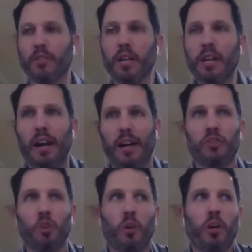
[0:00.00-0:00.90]
I still
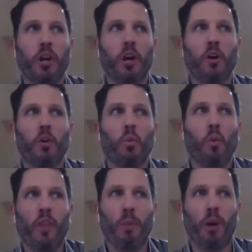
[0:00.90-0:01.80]
want to know what
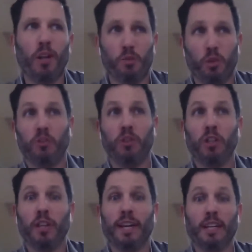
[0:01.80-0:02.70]
that process will look
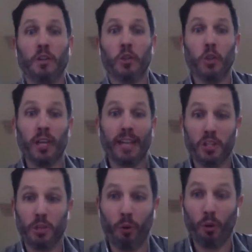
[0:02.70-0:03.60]
like should I get to the
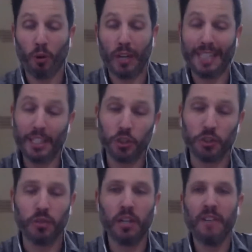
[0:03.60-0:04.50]
point where I need to.
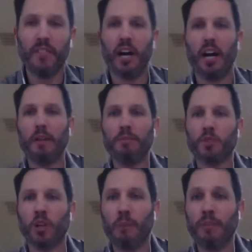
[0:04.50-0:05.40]
So
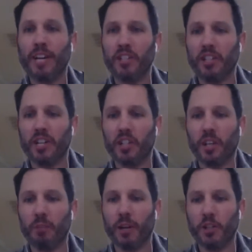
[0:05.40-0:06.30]
I'm actually going to share
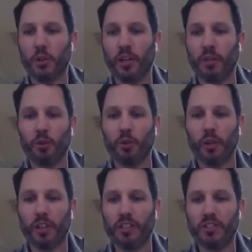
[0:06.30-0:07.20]
my screen real quick
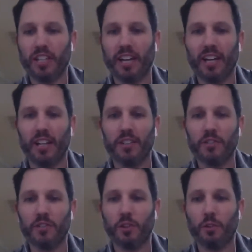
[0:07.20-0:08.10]
to see kind of,
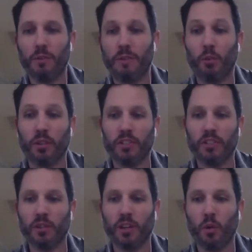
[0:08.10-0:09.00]
so everyone can see
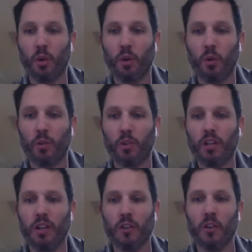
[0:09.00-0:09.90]
kind of what we're
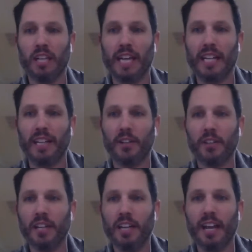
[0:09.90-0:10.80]
looking at here.
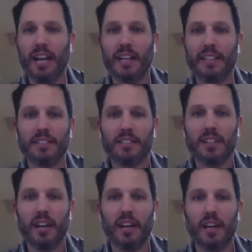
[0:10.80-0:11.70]
And
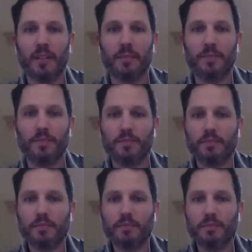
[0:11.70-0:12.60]
let
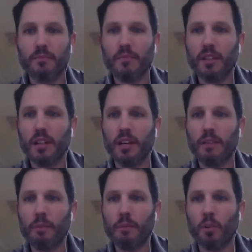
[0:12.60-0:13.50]
me
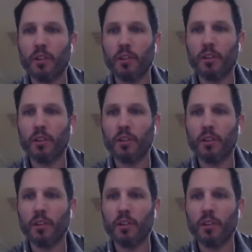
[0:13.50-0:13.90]
pull this up.